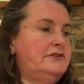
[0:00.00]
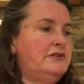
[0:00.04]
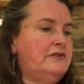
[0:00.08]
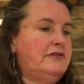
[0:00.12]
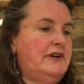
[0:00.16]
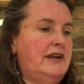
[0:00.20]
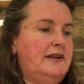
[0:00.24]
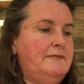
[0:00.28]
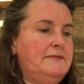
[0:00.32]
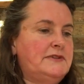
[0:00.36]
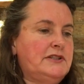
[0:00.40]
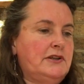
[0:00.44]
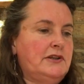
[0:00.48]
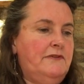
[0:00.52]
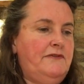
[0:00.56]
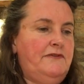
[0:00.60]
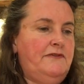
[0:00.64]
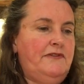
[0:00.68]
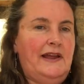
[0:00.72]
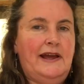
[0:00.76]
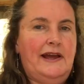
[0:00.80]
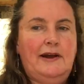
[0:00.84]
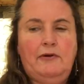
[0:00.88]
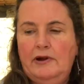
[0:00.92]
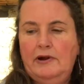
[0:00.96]
grams of
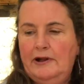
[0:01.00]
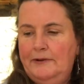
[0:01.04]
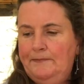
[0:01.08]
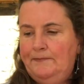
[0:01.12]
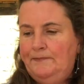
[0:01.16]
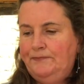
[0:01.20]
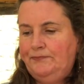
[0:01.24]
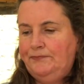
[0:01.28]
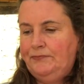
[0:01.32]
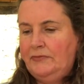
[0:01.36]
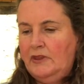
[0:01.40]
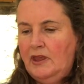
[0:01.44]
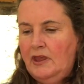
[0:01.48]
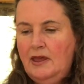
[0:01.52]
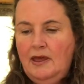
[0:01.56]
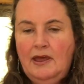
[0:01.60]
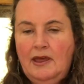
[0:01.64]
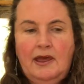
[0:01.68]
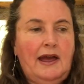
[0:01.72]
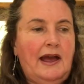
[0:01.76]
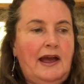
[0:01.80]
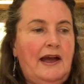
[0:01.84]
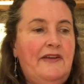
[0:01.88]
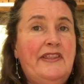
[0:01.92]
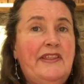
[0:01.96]
flour,
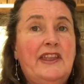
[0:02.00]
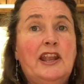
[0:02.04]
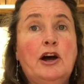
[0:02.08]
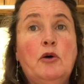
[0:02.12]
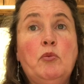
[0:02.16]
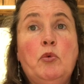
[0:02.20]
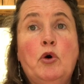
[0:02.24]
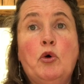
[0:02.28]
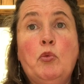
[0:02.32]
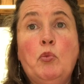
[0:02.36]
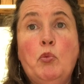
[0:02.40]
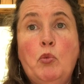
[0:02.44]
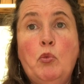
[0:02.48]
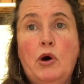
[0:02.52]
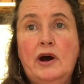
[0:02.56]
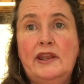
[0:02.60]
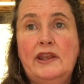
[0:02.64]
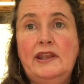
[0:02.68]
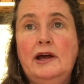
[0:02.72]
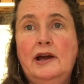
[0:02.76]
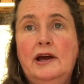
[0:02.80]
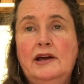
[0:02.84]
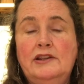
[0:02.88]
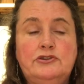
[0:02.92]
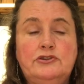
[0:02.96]
and then I want
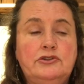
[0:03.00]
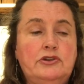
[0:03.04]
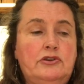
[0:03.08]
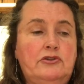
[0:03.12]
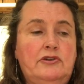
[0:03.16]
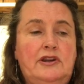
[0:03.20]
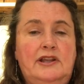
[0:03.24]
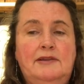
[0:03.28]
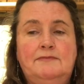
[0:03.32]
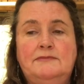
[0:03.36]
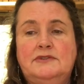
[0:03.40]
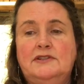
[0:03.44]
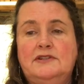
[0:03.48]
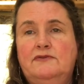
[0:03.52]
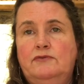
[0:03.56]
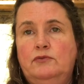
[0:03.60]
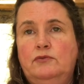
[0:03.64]
100 grams of